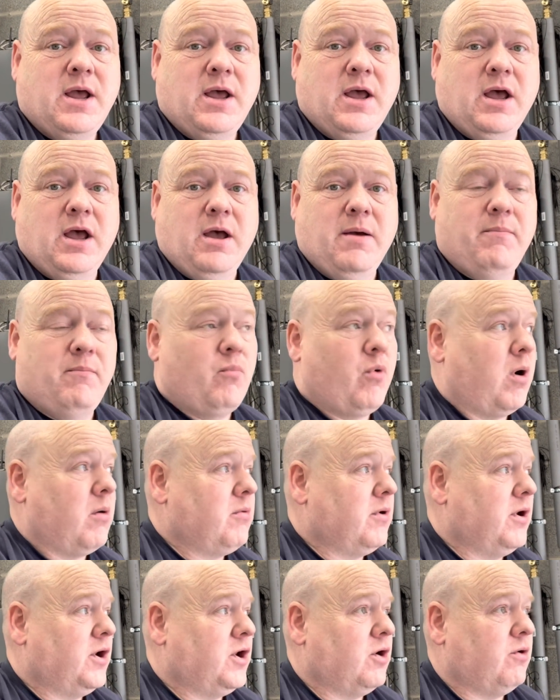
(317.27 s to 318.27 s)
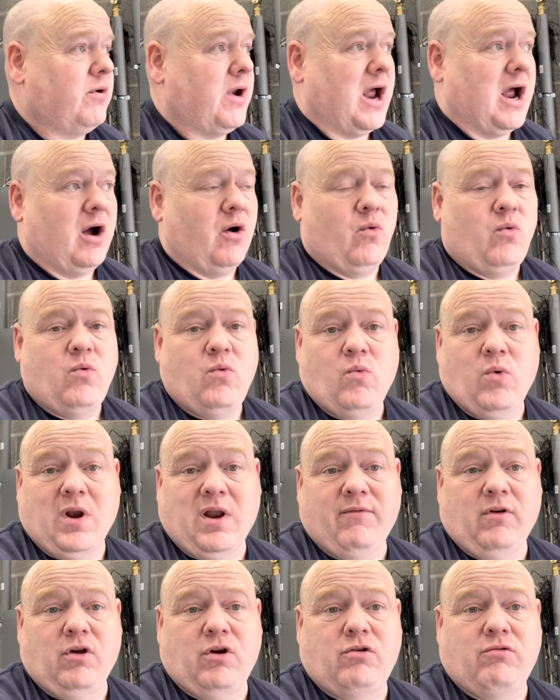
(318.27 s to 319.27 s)
What I'm going to do now, we'll
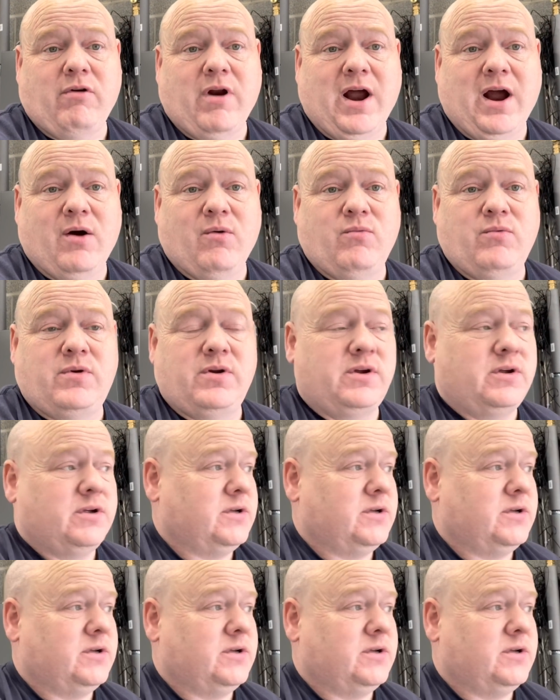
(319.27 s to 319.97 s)
have a look around.